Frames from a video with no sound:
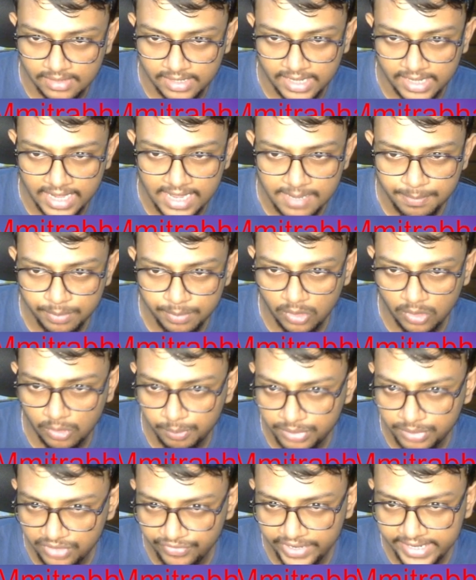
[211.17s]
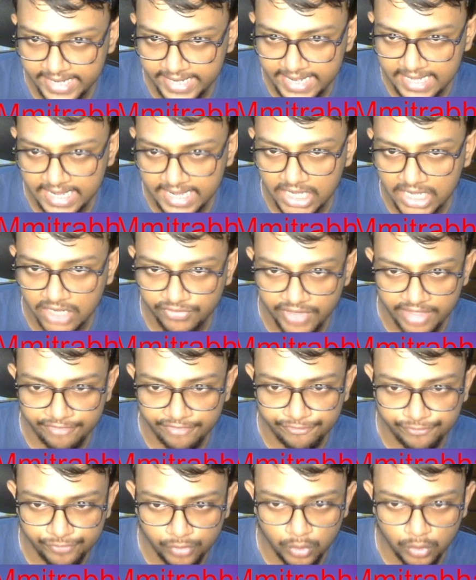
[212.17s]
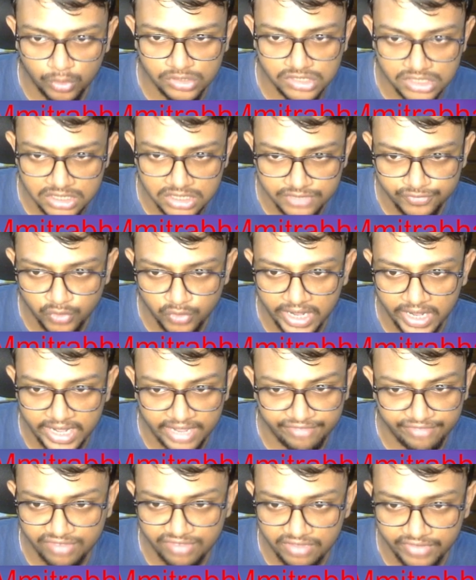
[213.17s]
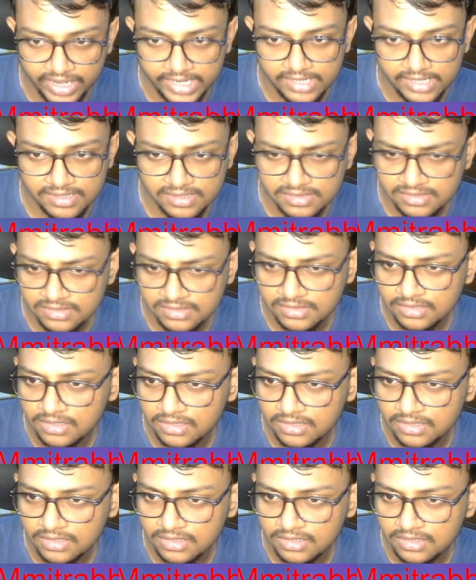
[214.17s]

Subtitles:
help prevent any kind of f4, g4 and f5 ideas.